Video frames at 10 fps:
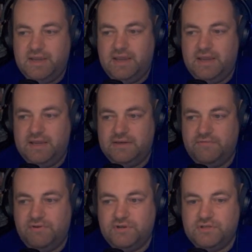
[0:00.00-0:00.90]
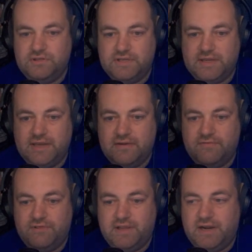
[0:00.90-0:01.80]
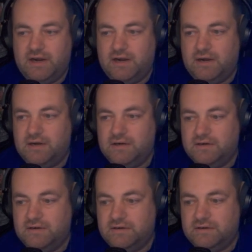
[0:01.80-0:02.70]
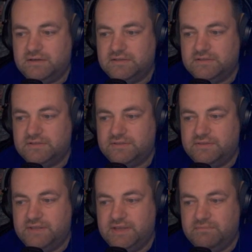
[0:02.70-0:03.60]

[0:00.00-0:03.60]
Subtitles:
And you focus on the Giga Flare. The